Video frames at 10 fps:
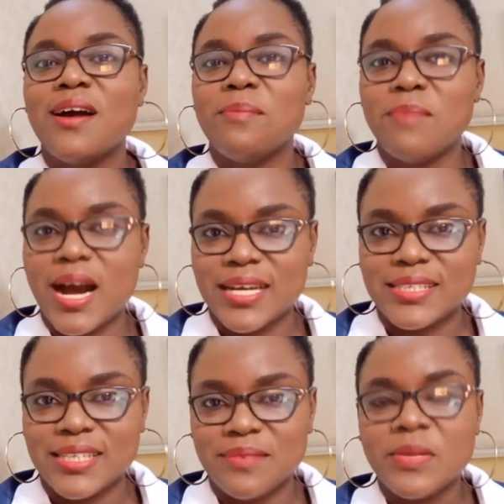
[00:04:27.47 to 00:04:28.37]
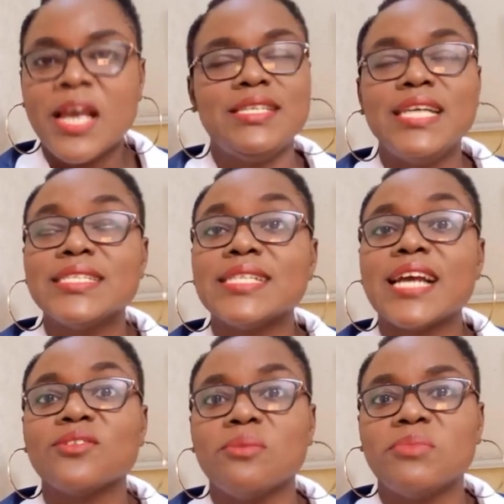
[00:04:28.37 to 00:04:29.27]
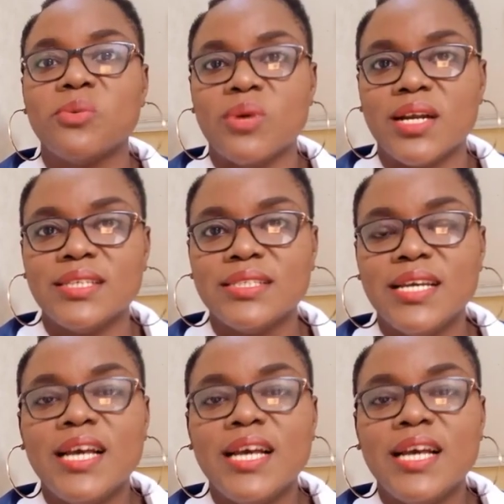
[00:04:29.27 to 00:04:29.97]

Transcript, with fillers: marketing. This is like number one.